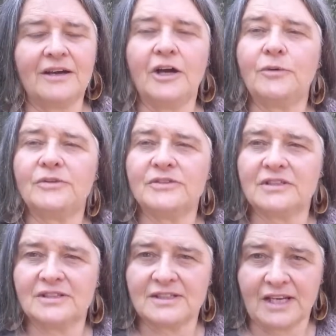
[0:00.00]
I was
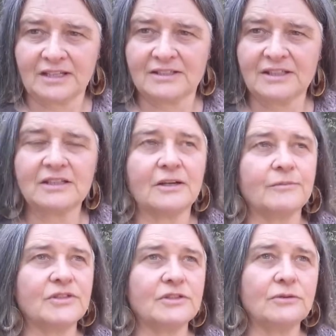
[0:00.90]
dyslexic.
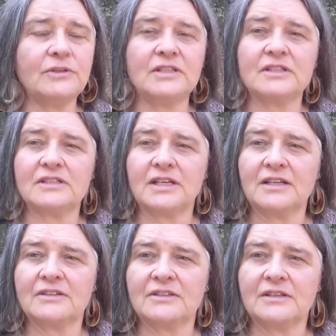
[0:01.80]
I'm still
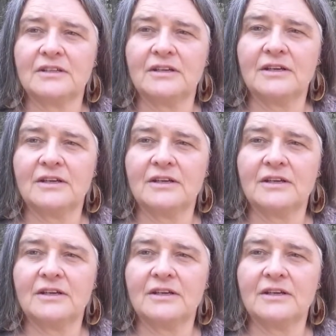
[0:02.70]
dyslexic.